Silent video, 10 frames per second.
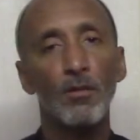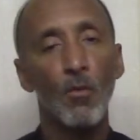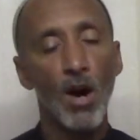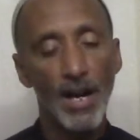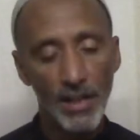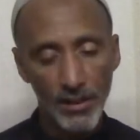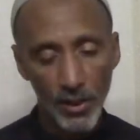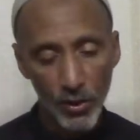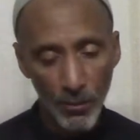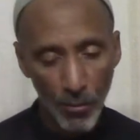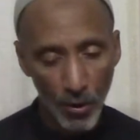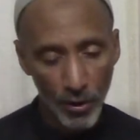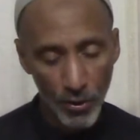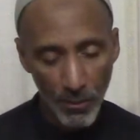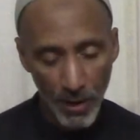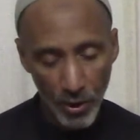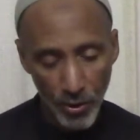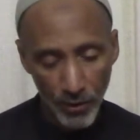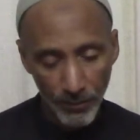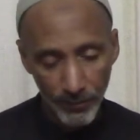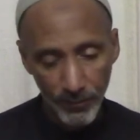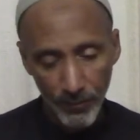Why is this important to mention?